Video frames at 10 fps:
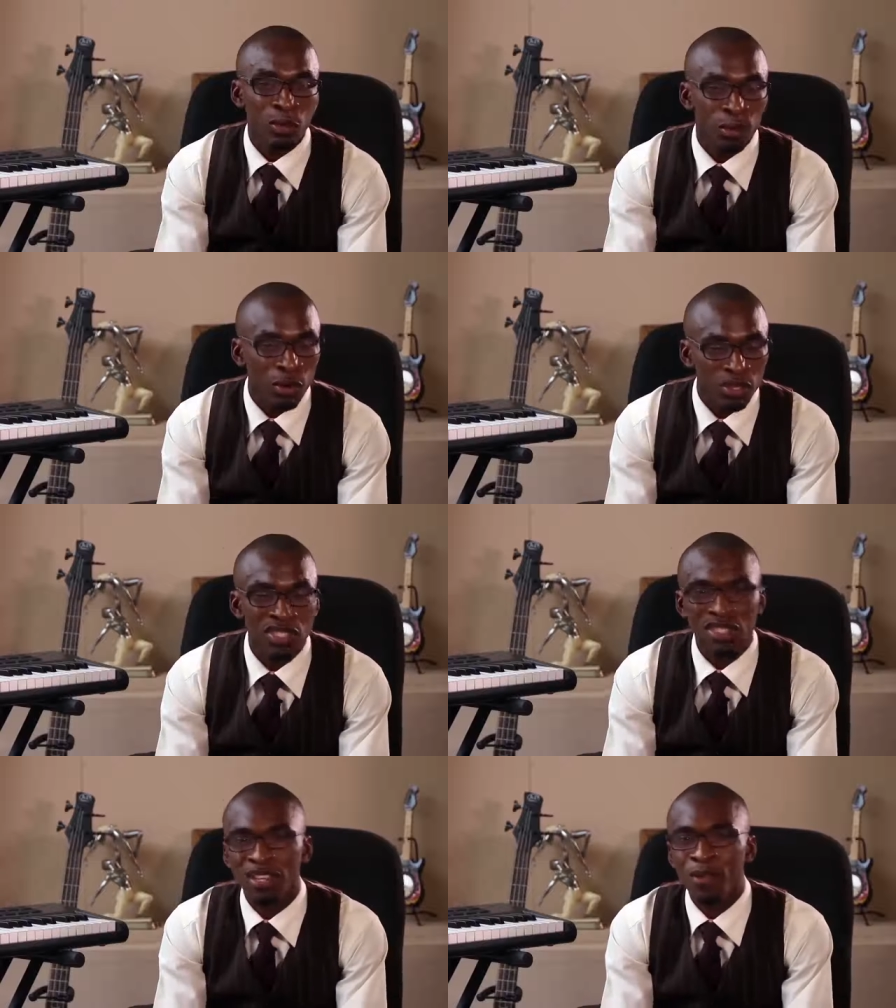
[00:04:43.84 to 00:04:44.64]
support
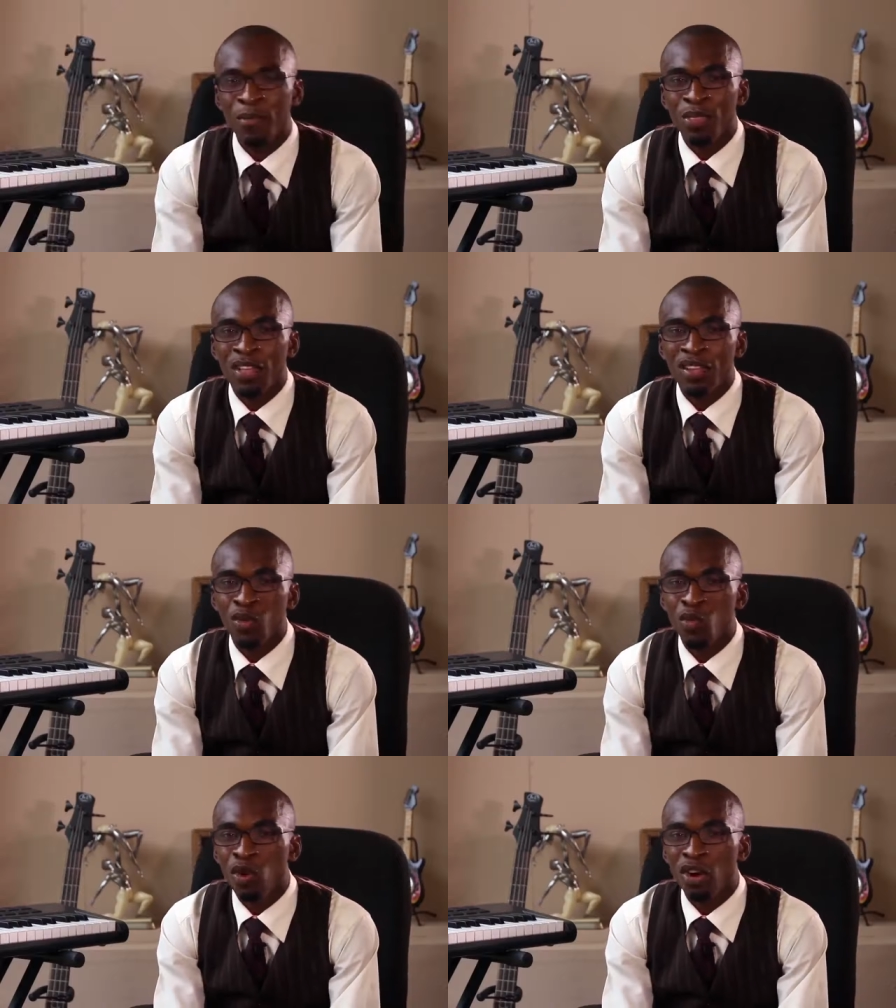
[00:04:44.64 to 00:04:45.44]

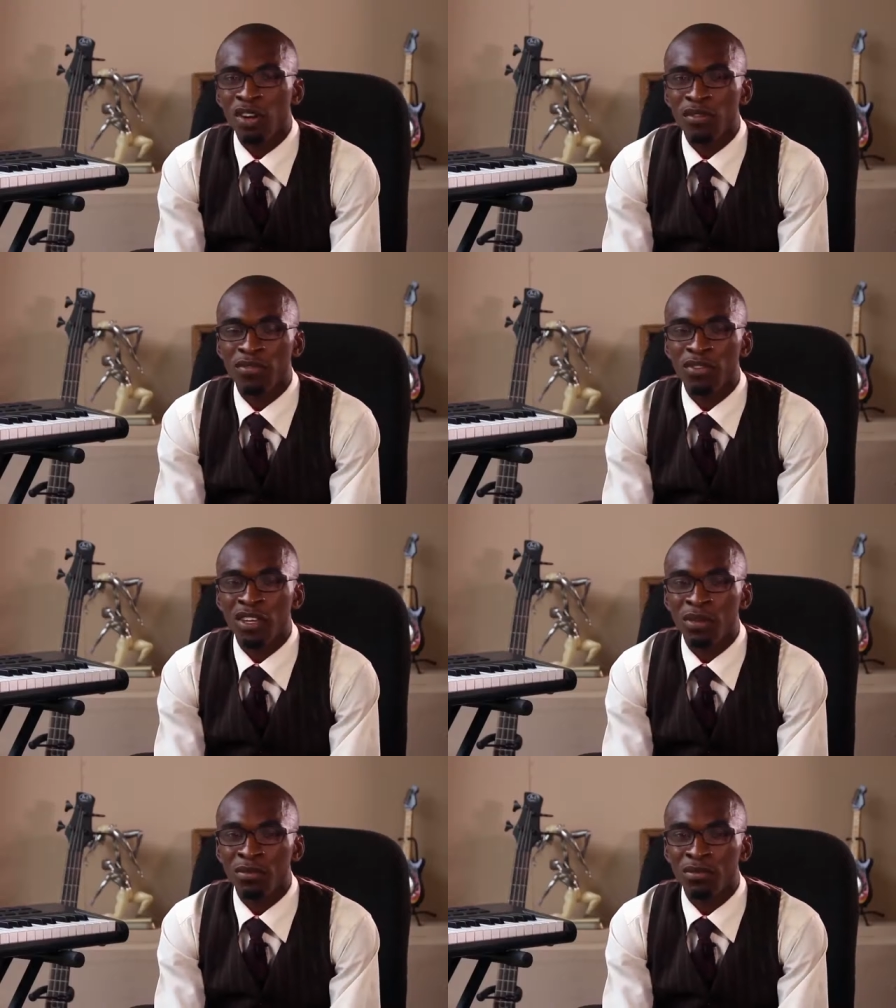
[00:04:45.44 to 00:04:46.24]
the work
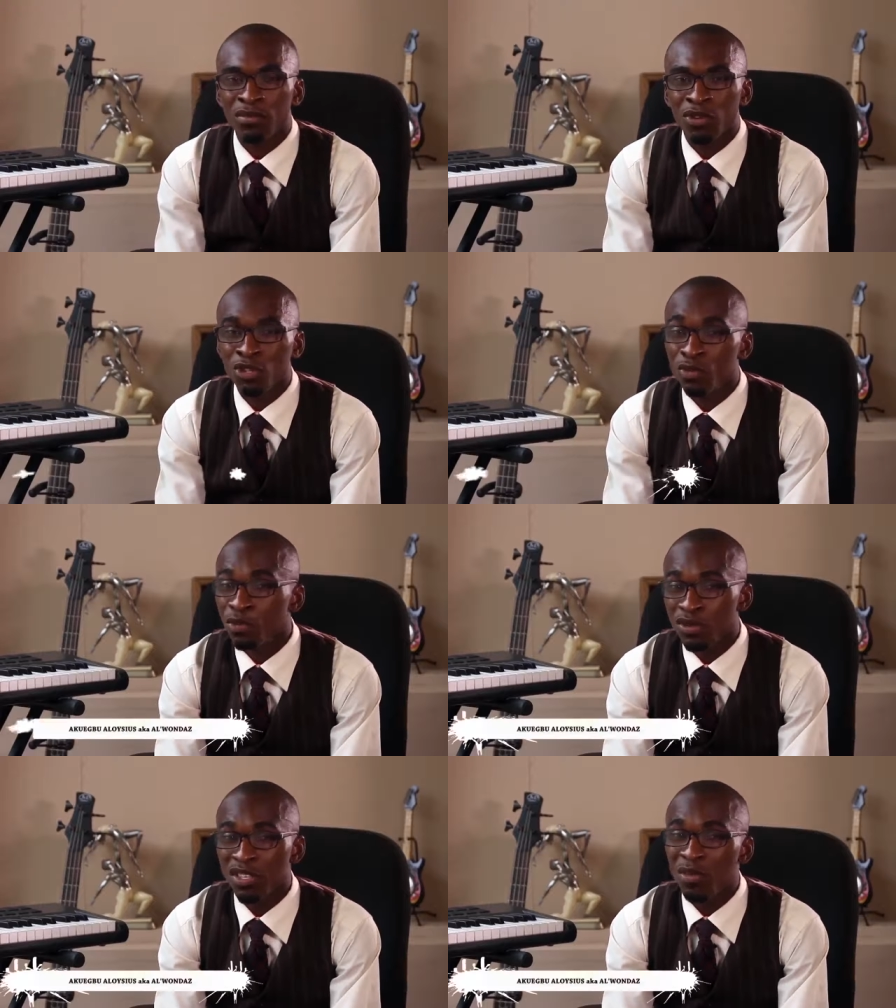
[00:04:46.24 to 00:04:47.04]
of um,
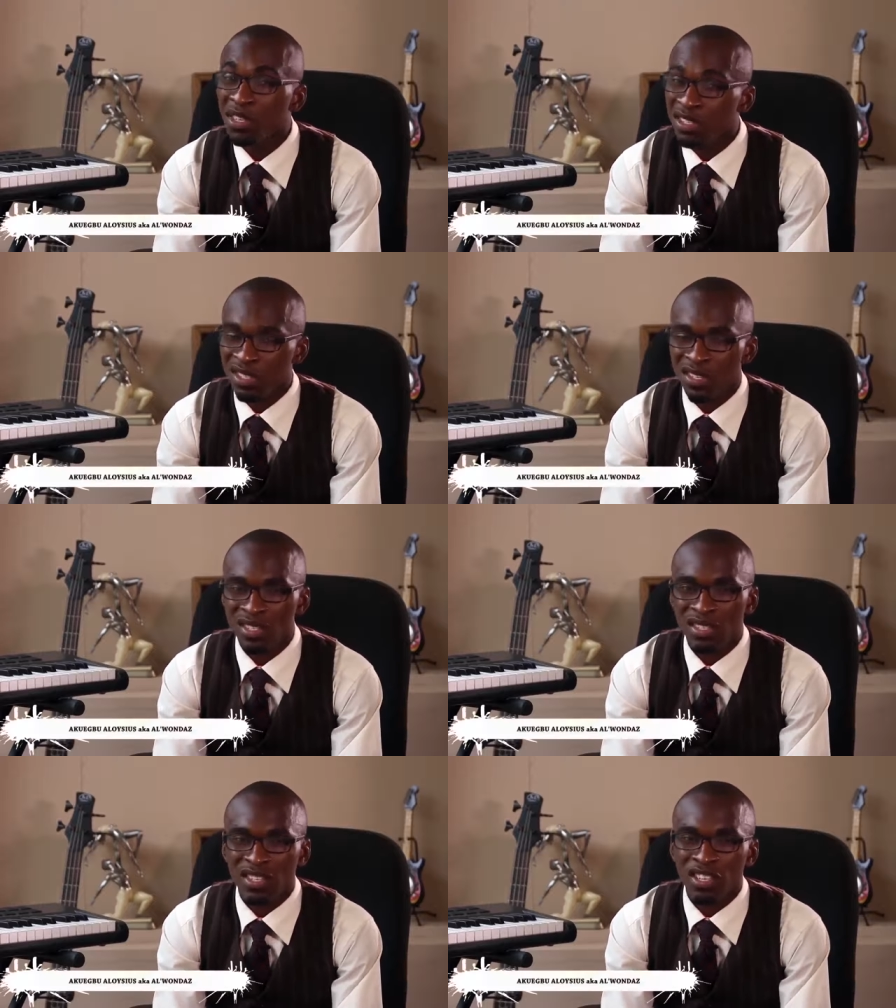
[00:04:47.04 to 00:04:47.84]
gospel music
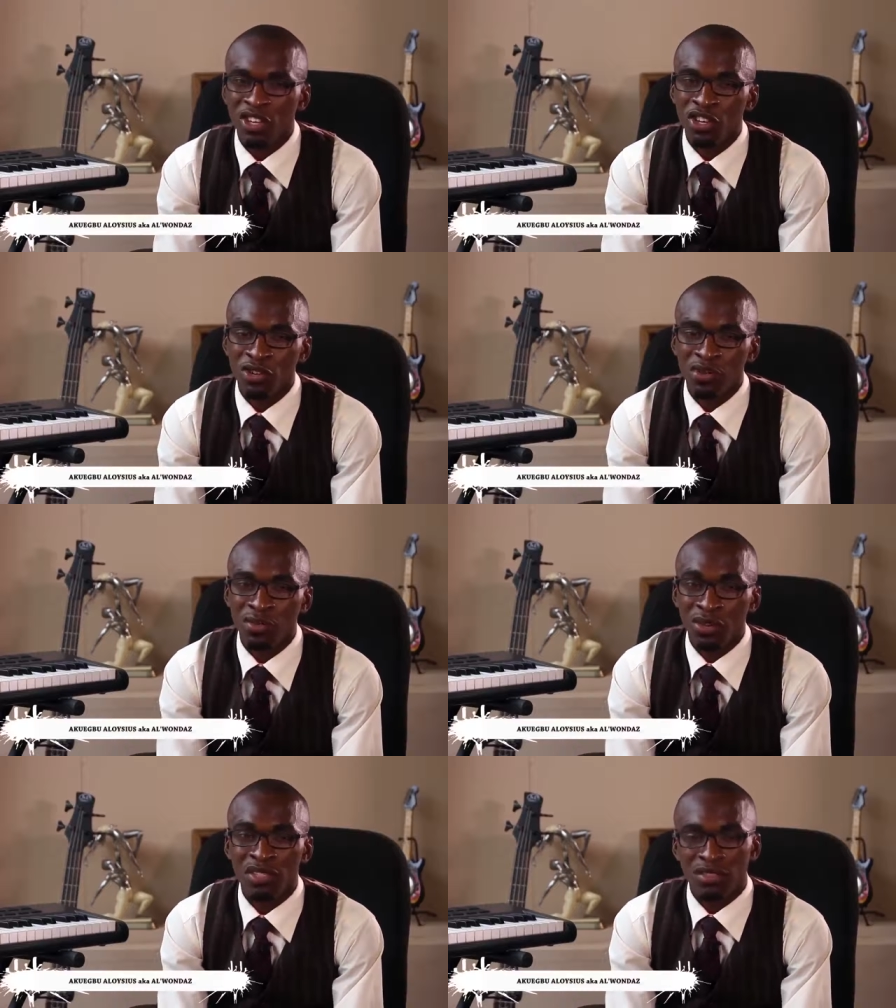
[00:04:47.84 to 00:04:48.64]
ministers. You
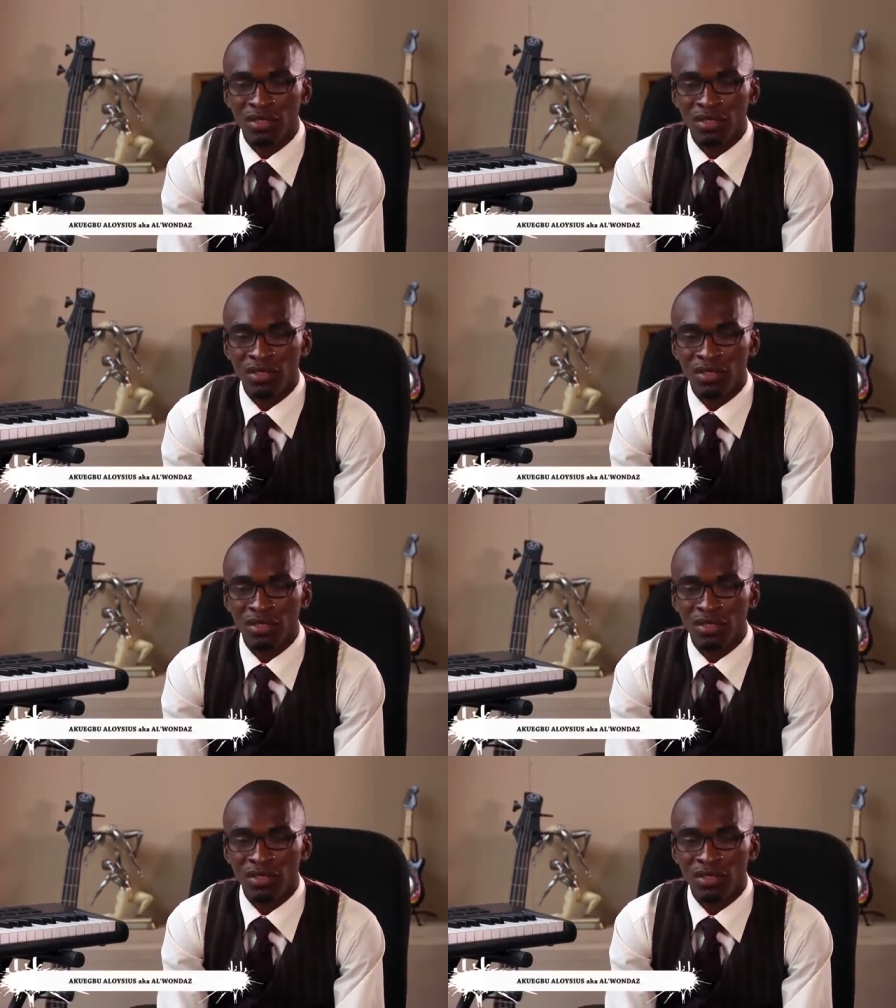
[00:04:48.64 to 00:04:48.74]
know, but